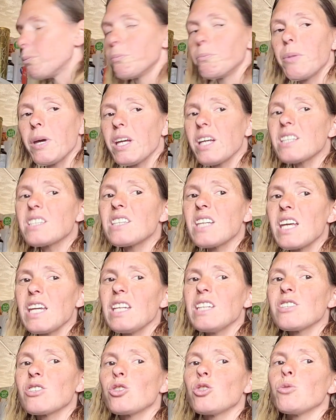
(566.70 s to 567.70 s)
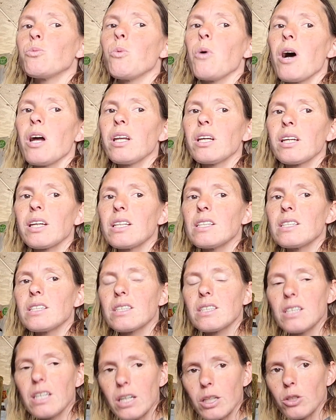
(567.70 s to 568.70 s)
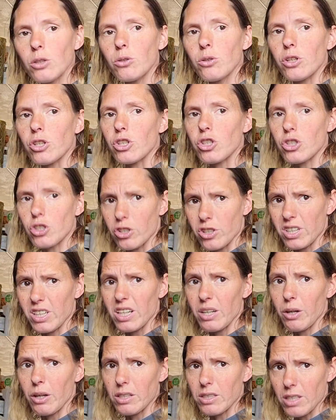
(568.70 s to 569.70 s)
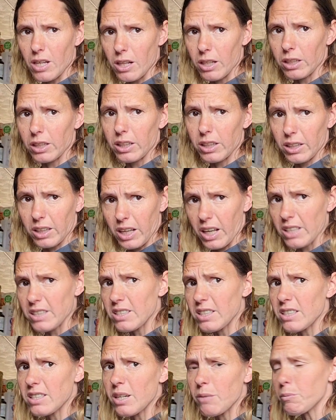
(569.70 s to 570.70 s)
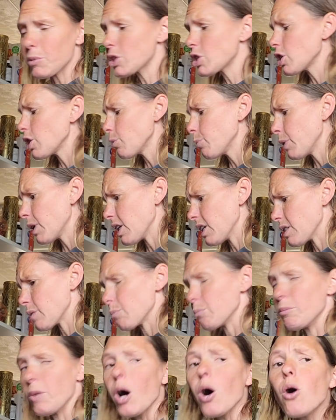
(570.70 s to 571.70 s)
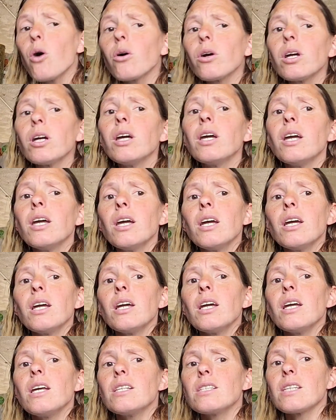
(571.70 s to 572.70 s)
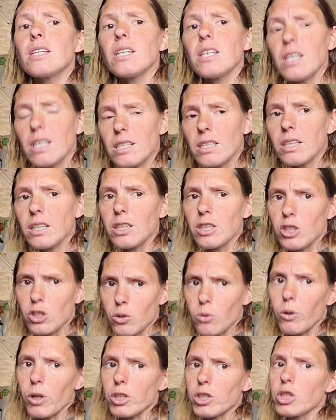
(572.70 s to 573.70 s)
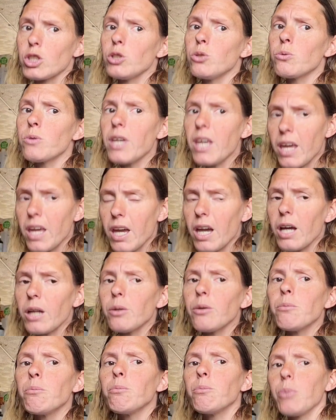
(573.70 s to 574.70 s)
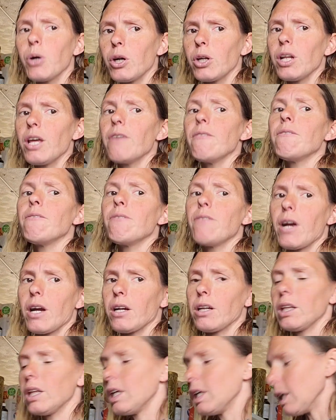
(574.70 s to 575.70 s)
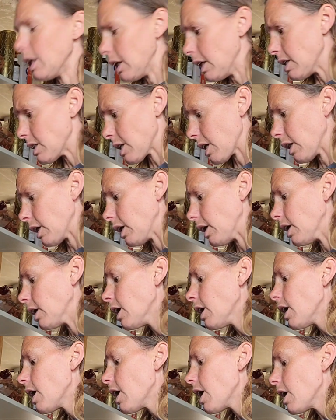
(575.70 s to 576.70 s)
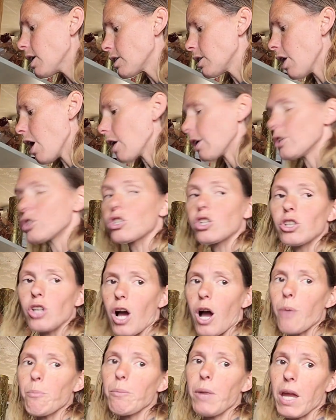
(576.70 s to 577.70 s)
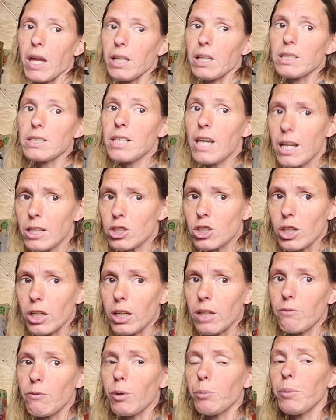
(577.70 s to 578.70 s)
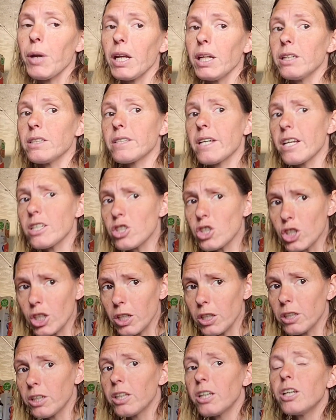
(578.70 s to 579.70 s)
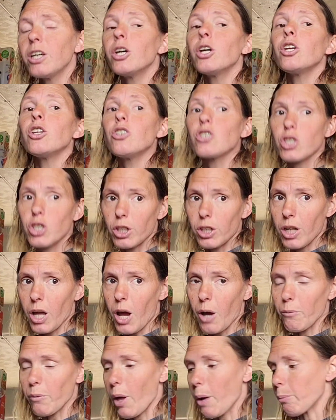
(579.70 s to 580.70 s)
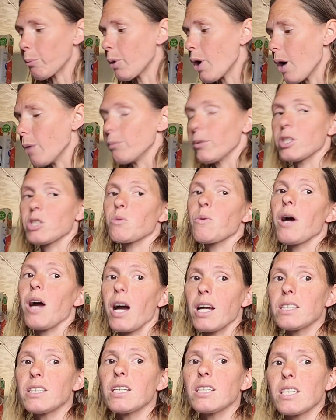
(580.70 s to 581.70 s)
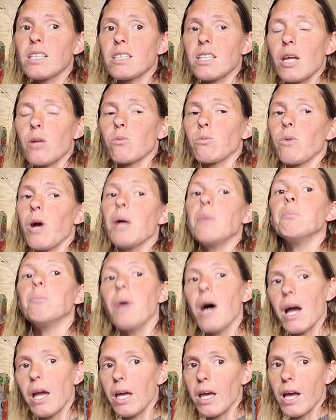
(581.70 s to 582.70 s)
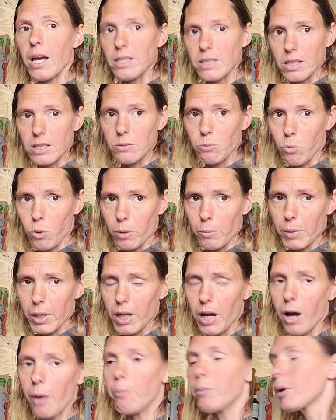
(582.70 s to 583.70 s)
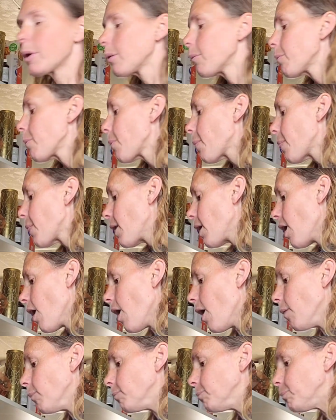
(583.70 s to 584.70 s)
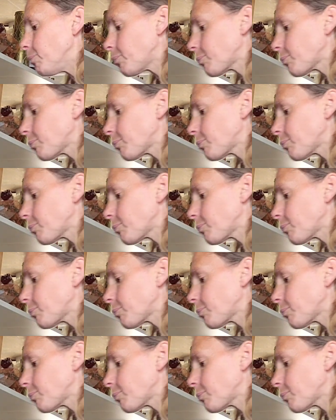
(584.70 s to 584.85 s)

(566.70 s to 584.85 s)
Biggest thing is you want to continue to stir it until it gets the temperature, because milk is easily scorched. You can burn it fairly easily as long as you're not paying attention. If you're paying attention, you shouldn't have that problem. That's why I tend to stand right by it as it's warming up.